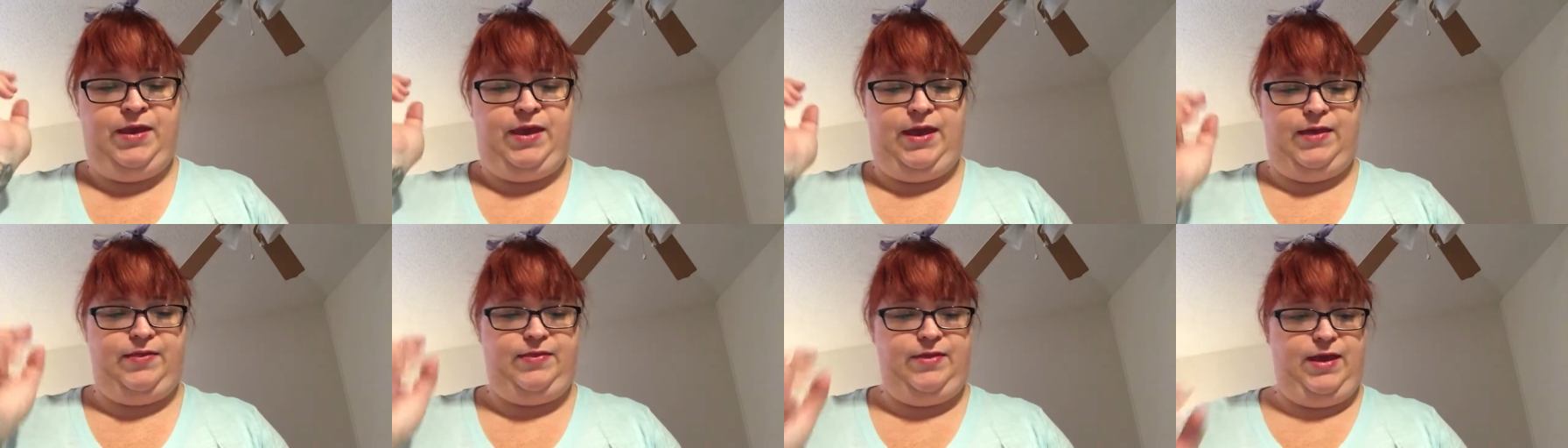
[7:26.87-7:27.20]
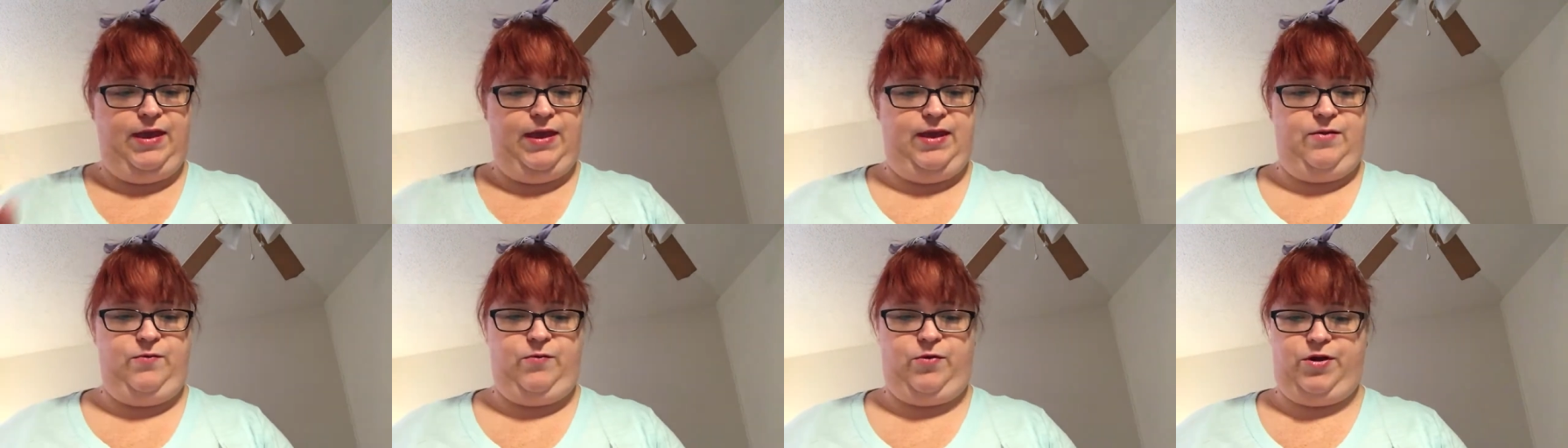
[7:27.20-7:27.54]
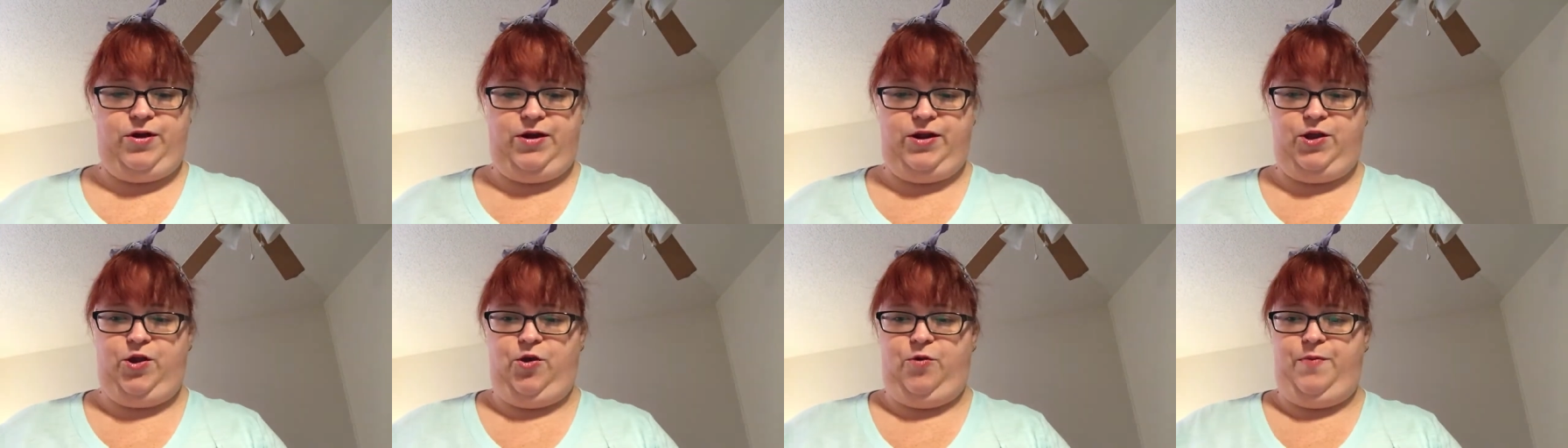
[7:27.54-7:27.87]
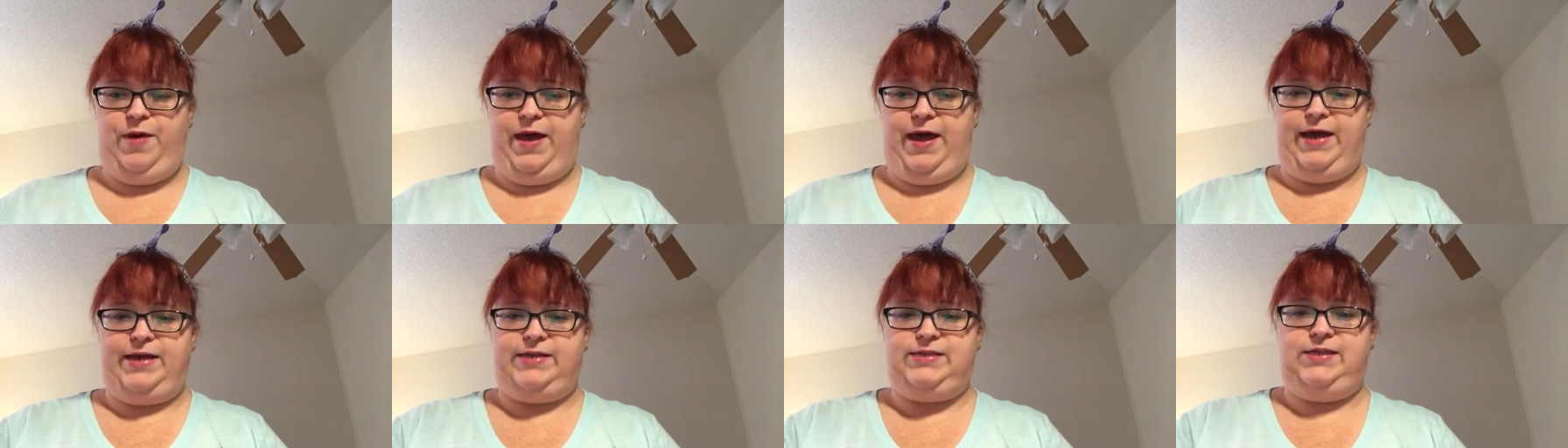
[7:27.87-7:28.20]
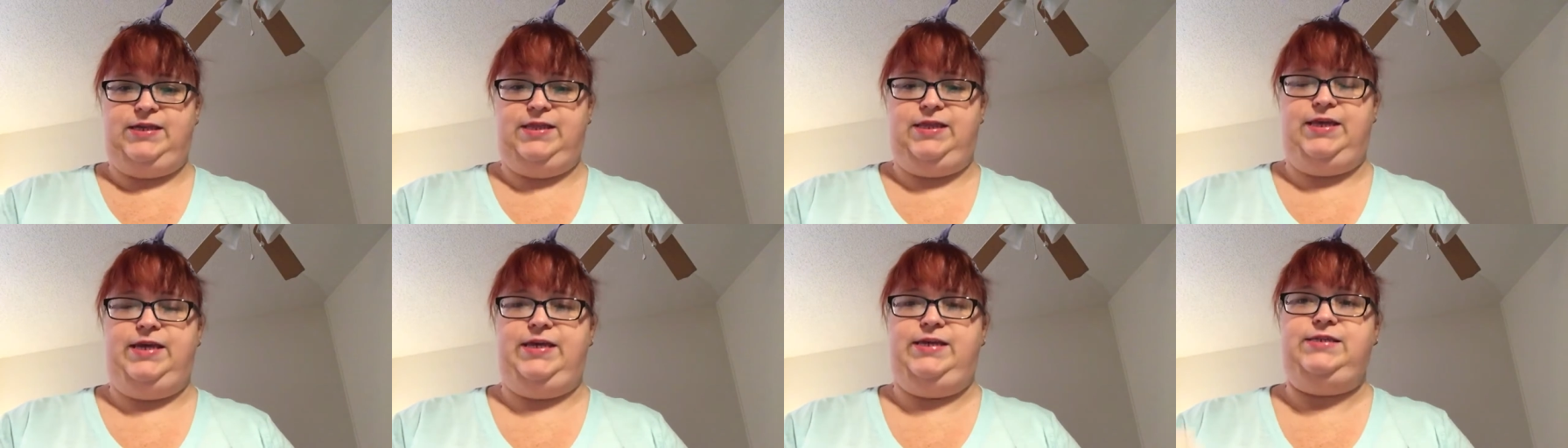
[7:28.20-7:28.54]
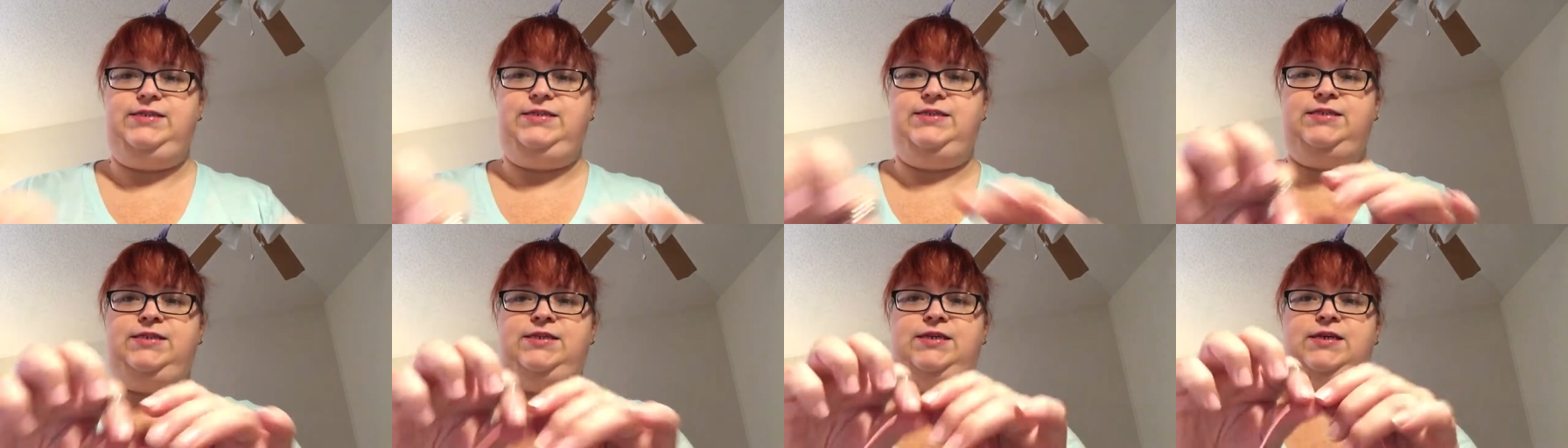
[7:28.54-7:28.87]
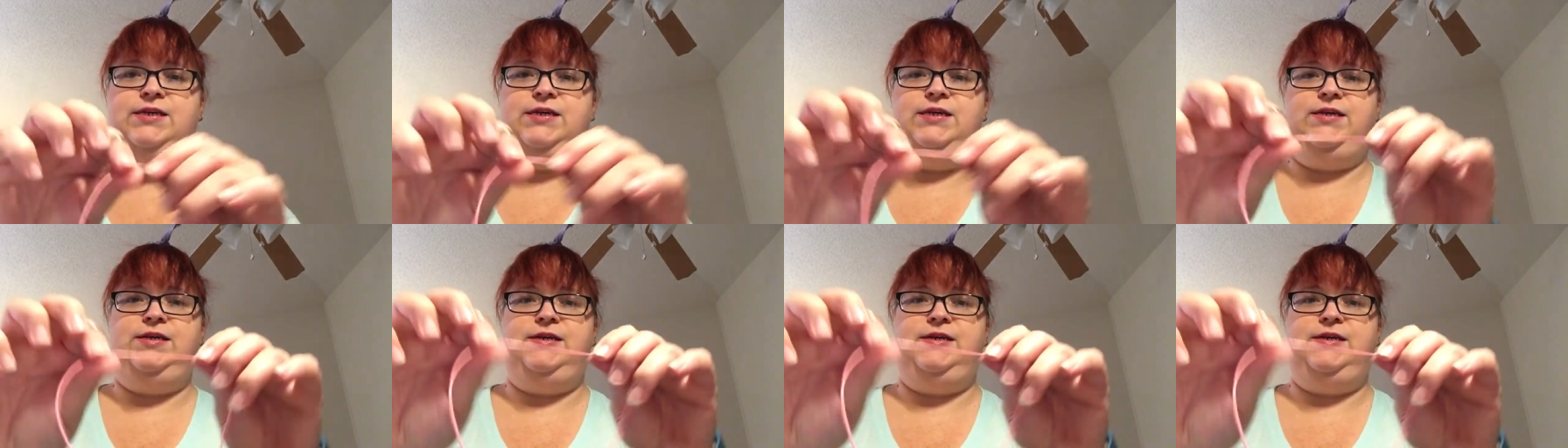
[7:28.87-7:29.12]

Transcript: And then we're going to go back to this,